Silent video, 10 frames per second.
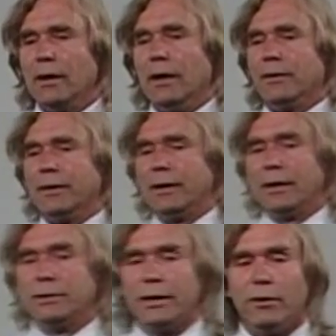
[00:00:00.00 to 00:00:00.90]
And then
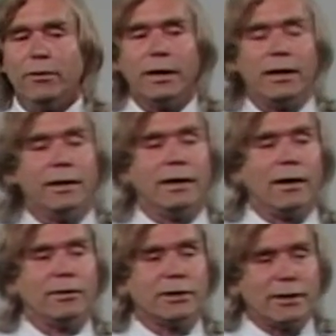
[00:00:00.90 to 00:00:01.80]
I say, okay,
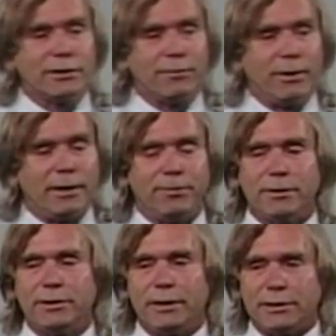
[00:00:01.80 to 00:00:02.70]
now assess the
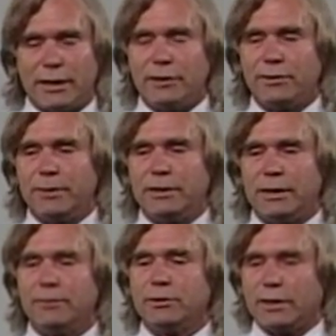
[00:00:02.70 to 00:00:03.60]
papers in assessment
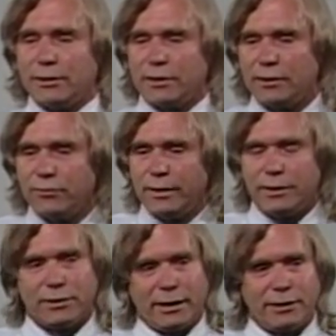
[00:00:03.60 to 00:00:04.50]
teams just as we
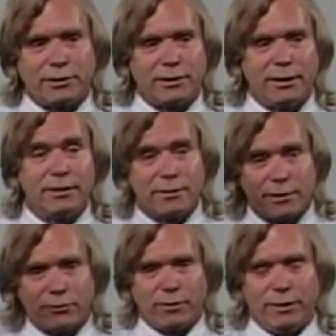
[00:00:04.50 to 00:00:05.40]
assessed
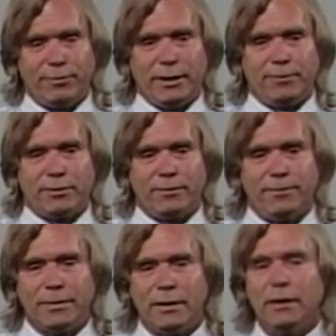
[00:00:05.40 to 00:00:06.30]
this one paper.
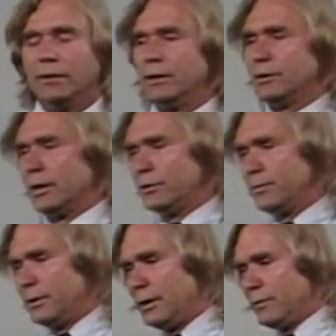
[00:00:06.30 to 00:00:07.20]
The
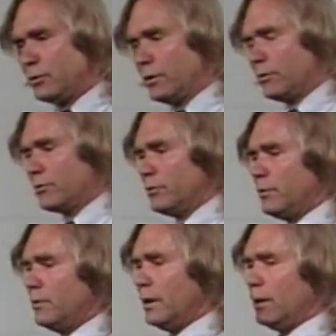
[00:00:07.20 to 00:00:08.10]
assessment teams go
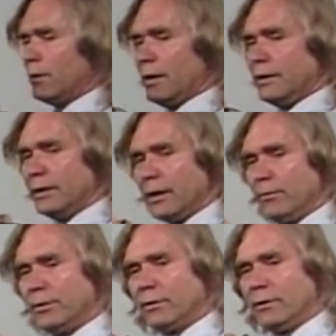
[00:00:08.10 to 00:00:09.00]
through, they
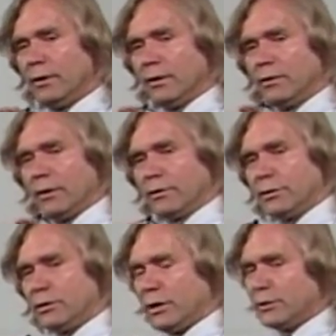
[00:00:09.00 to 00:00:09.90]
number their
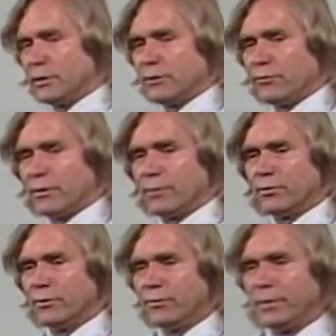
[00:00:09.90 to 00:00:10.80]
suggestions for
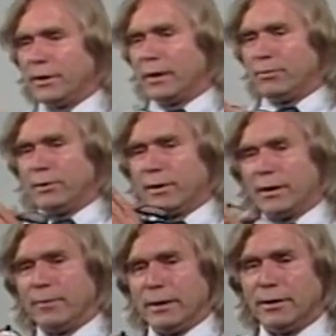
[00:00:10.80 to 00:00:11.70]
improvement, they put
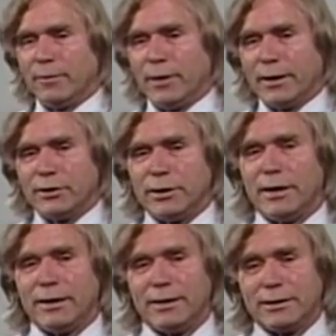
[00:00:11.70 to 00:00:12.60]
them in the margin,
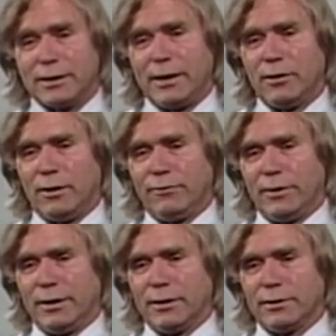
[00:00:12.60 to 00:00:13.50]
and they sign off
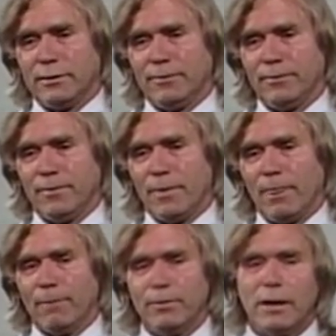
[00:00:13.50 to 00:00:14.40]
on
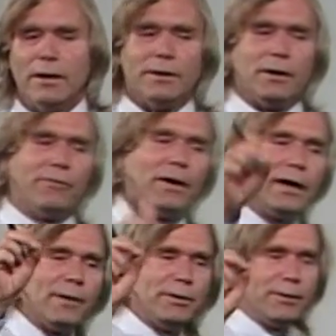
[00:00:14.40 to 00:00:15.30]
it. Now, if I
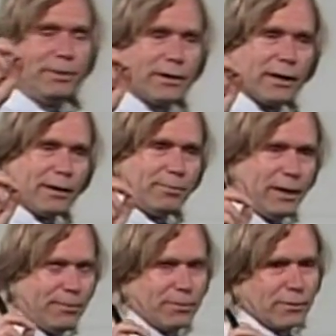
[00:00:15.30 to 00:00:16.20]
happen to pick that
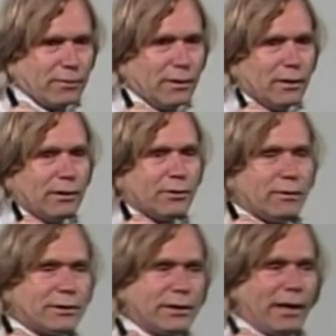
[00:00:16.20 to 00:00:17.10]
paper
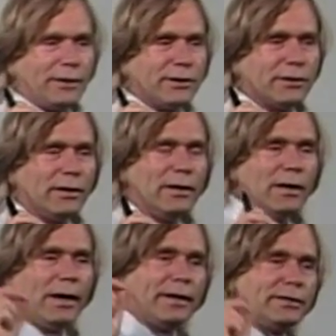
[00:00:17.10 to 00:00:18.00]
to assess,
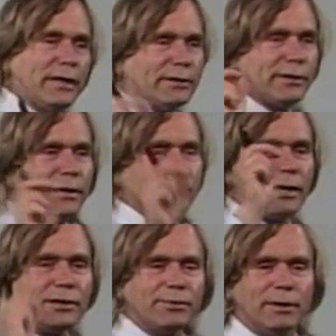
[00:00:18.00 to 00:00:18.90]
I assess the
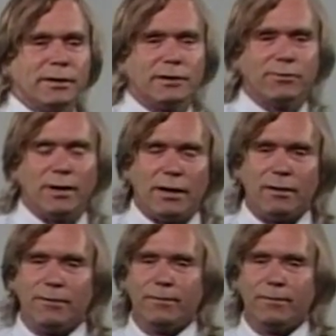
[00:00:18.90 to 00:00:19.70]
assessment as well.